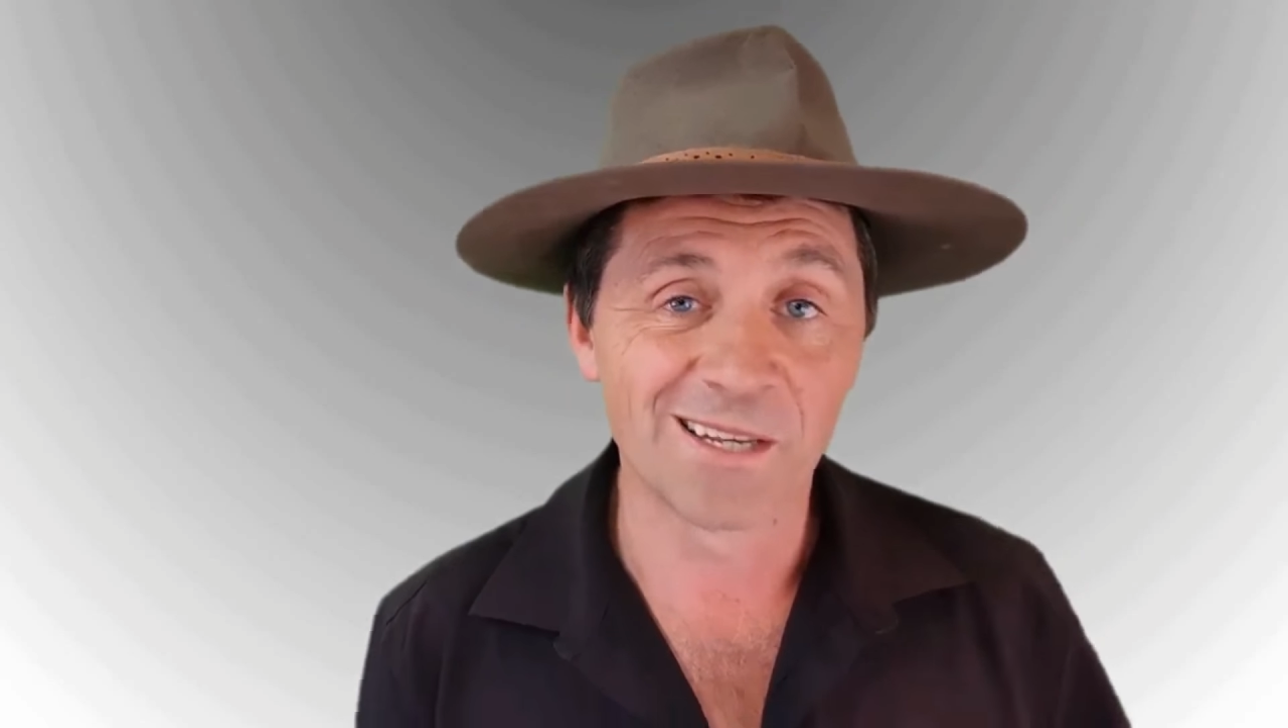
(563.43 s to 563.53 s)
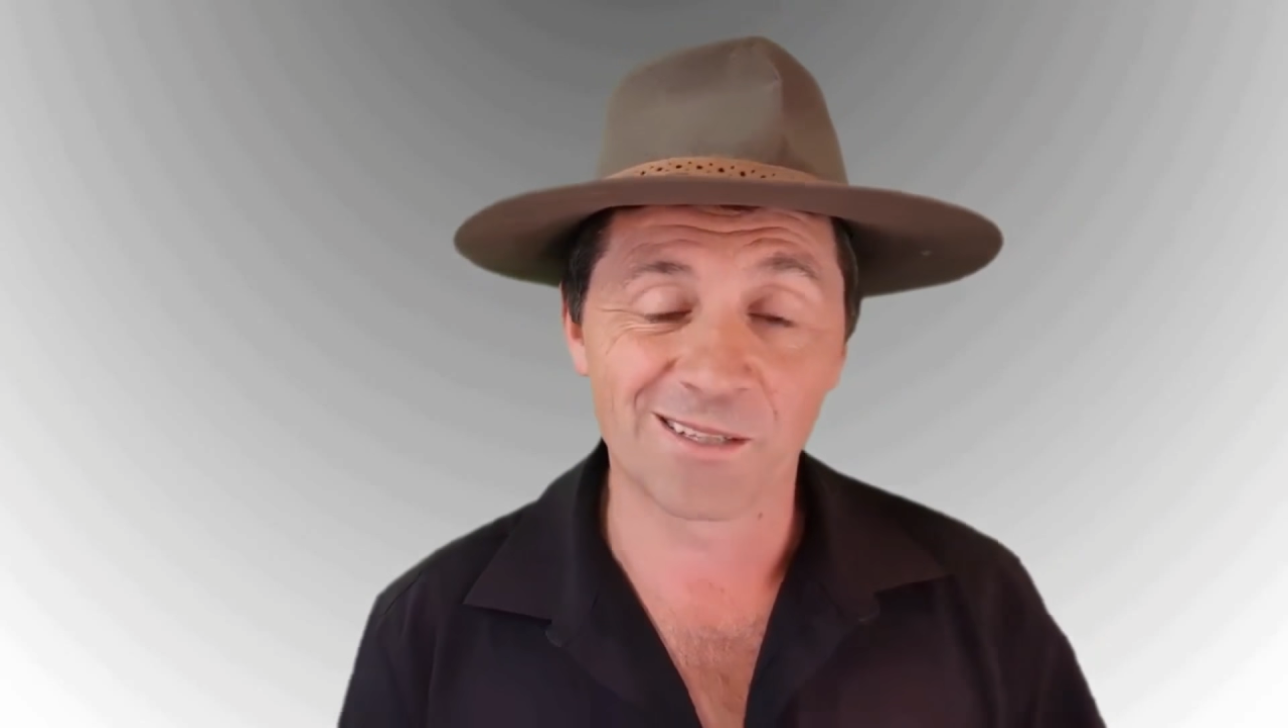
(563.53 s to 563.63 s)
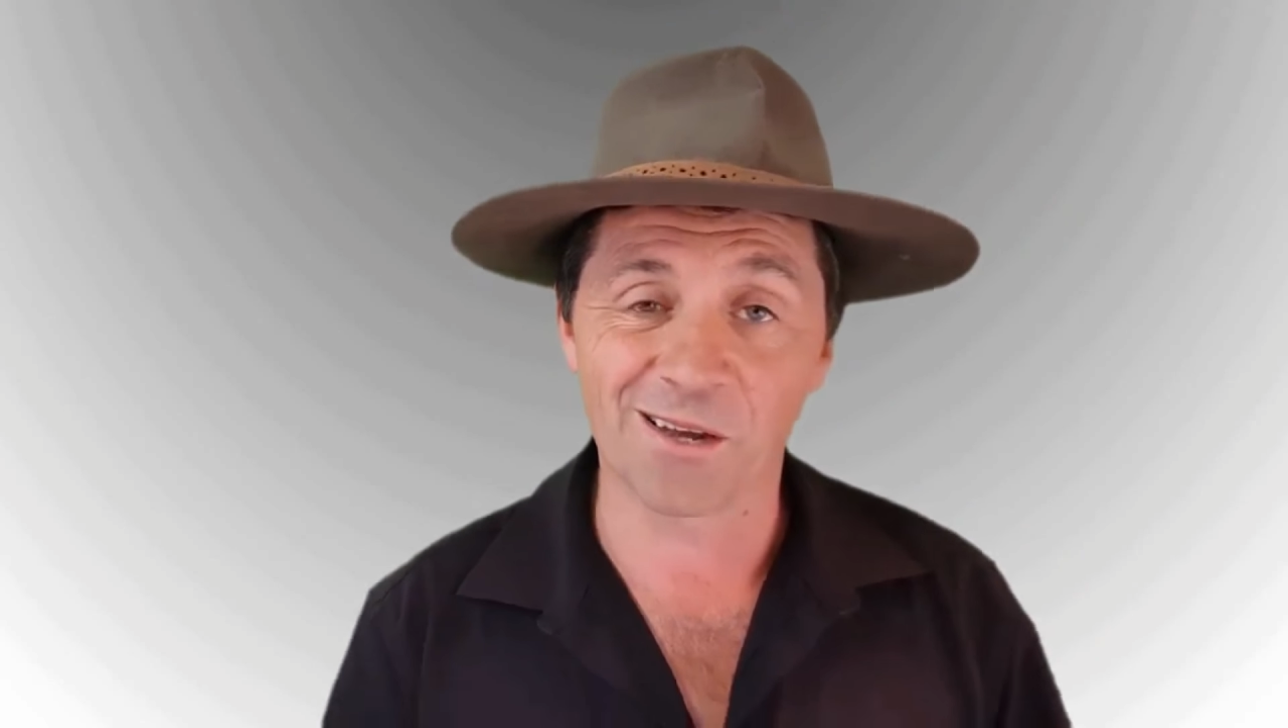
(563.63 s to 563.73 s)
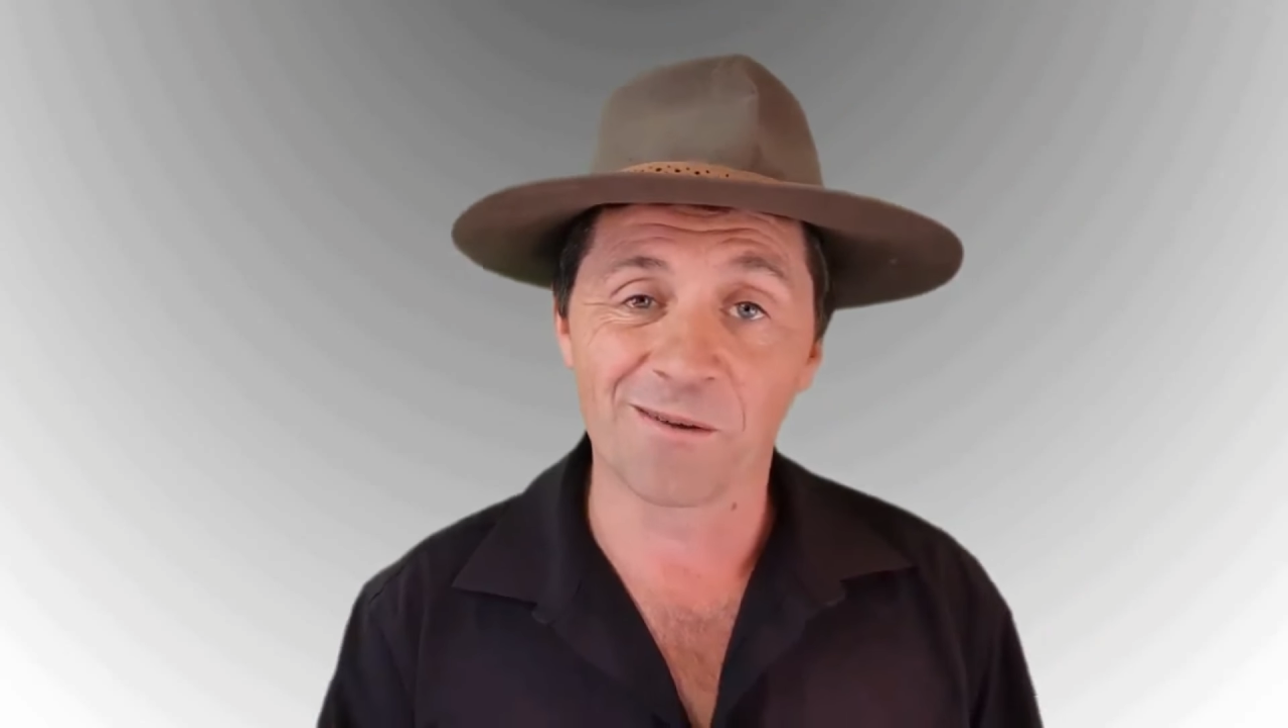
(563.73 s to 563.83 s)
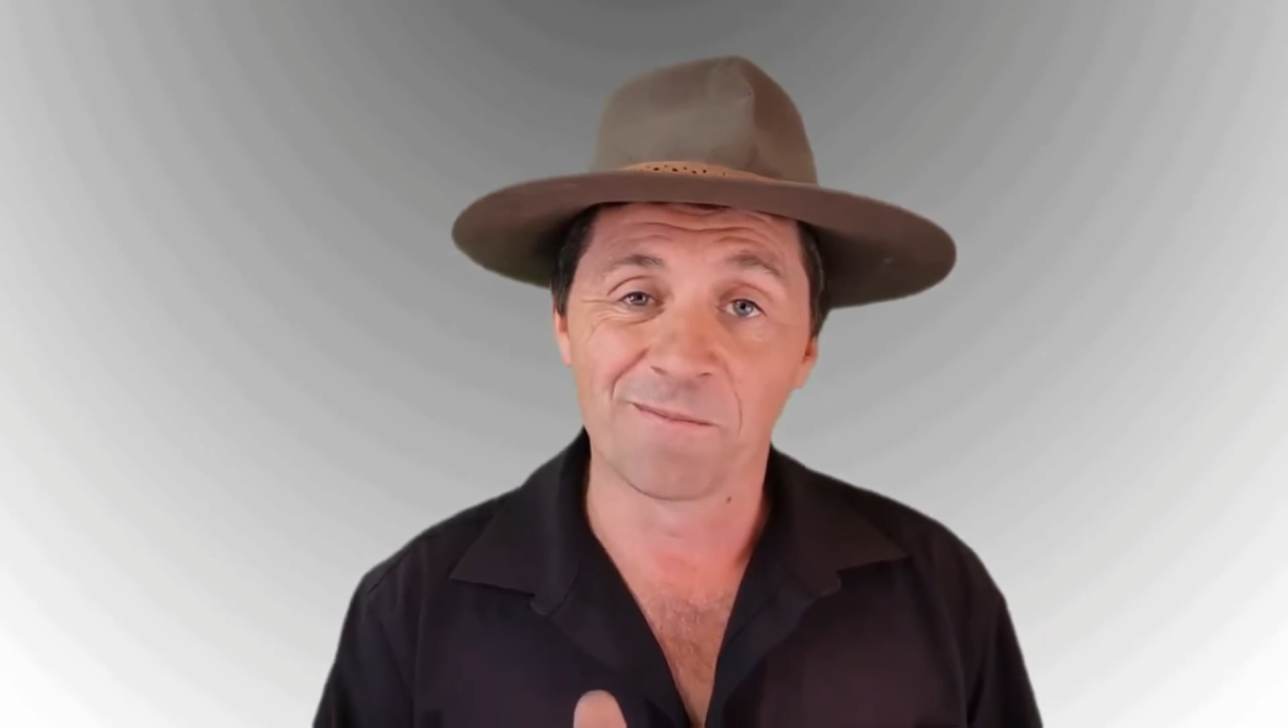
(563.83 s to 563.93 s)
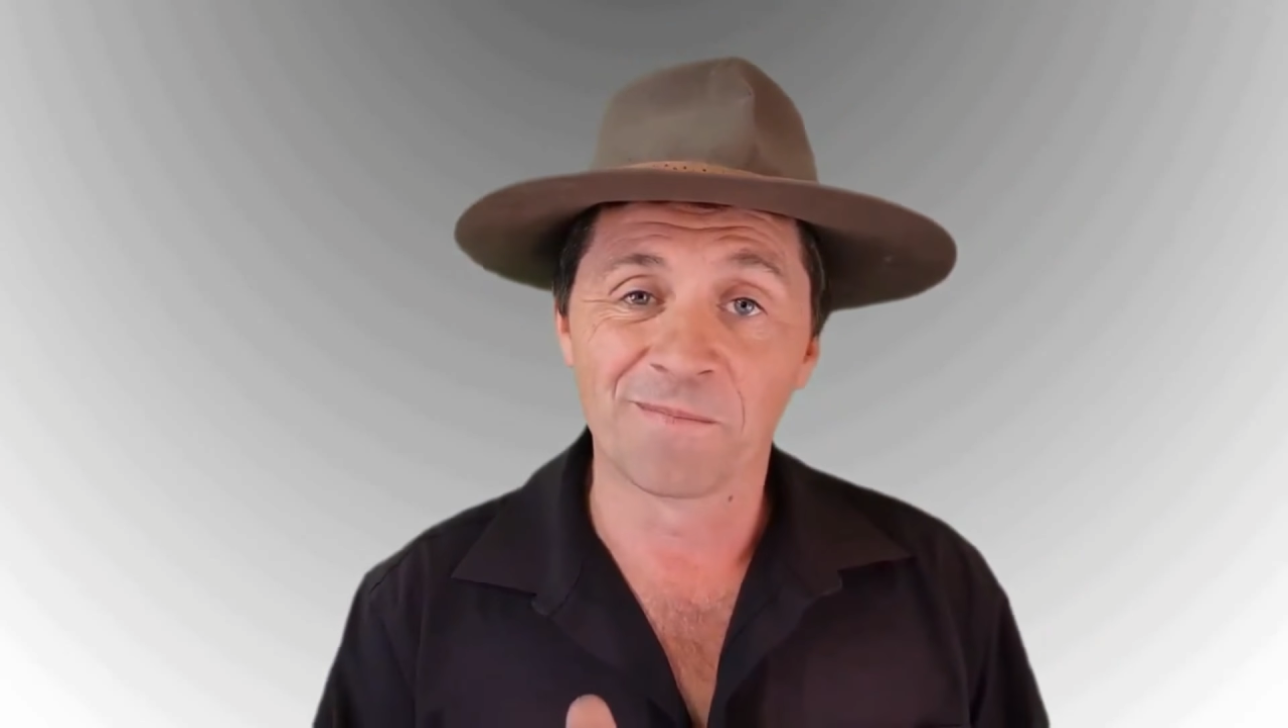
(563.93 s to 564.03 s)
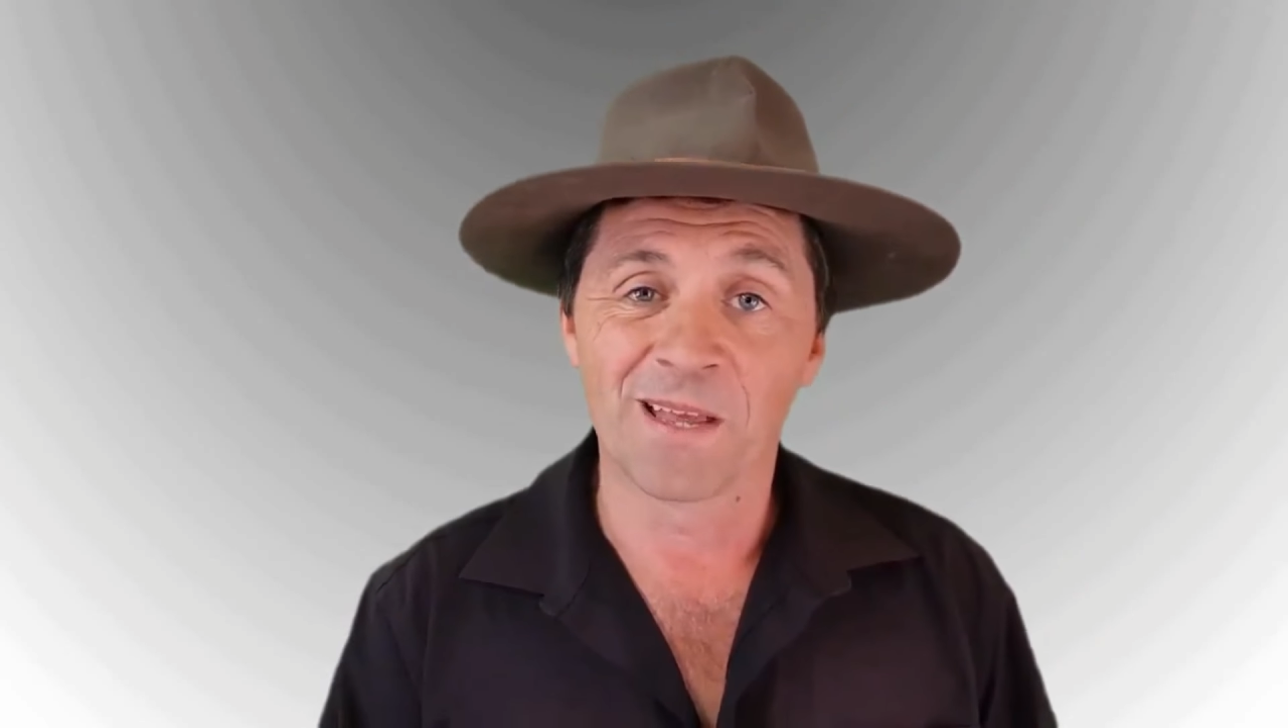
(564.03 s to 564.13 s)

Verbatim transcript: So